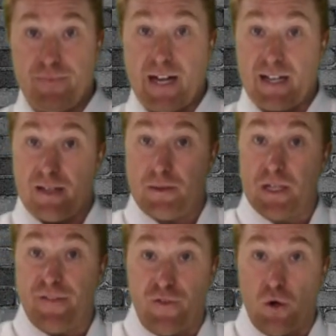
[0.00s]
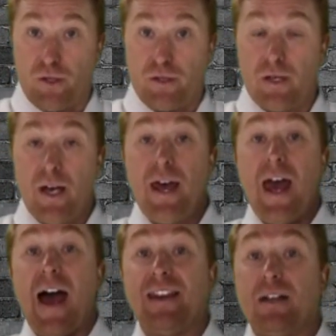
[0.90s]
That gets me the force.
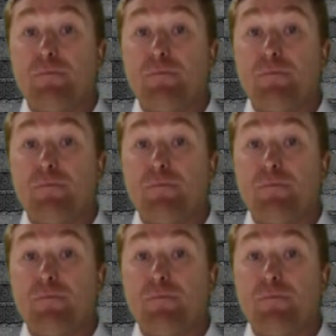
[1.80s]
And then